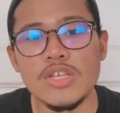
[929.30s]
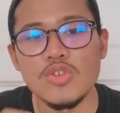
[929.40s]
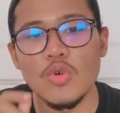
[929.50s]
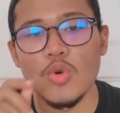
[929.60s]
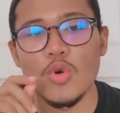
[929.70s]

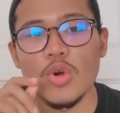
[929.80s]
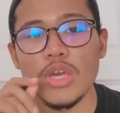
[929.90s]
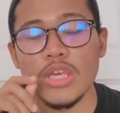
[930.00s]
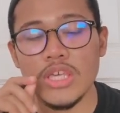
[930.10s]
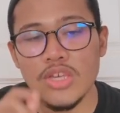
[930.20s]

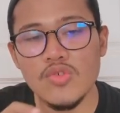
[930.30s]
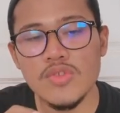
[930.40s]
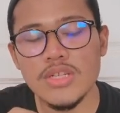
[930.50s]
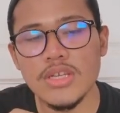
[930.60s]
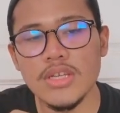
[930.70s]
So
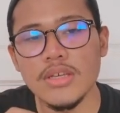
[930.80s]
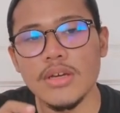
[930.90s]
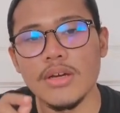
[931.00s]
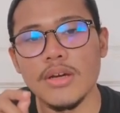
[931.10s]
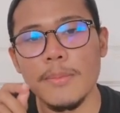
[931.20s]
Q3
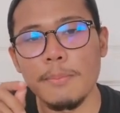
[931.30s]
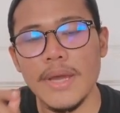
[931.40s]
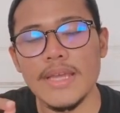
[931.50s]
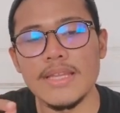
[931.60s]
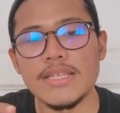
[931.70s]

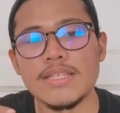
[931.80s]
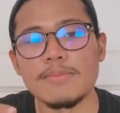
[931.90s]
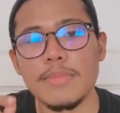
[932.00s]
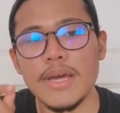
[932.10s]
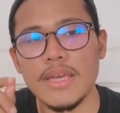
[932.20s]

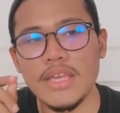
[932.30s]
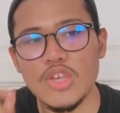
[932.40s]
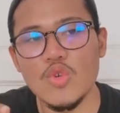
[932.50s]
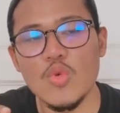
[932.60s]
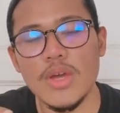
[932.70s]
minus by
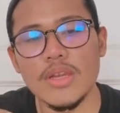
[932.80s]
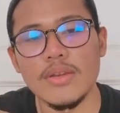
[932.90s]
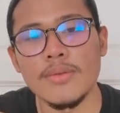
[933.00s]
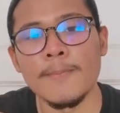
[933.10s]
Q1.